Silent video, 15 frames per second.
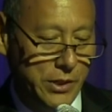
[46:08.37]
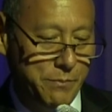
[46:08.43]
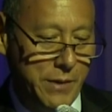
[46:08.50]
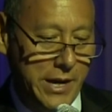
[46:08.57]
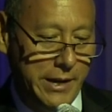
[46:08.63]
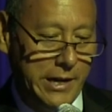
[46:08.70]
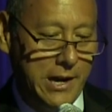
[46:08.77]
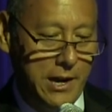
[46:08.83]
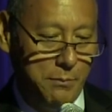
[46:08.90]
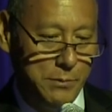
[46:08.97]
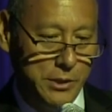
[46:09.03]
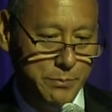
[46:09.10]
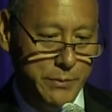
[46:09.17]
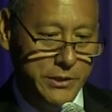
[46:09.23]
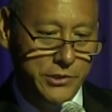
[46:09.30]
book, My
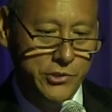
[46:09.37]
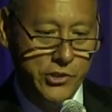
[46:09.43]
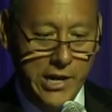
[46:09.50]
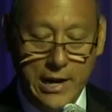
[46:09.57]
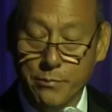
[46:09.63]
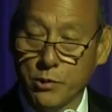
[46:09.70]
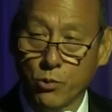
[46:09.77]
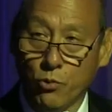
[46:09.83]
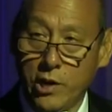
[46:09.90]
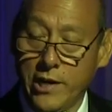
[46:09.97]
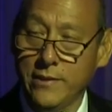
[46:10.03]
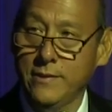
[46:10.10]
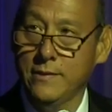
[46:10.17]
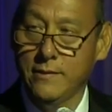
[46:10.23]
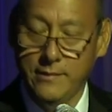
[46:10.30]
Accomplishments, Chapter
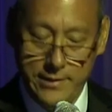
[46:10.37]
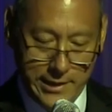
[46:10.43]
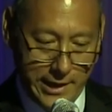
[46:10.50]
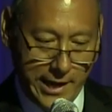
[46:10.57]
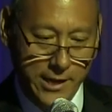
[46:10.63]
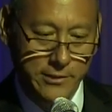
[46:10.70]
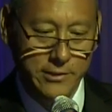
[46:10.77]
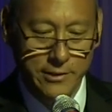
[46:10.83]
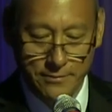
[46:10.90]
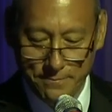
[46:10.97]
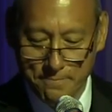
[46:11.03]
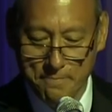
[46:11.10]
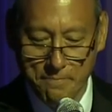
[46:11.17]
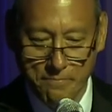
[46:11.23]
One The End.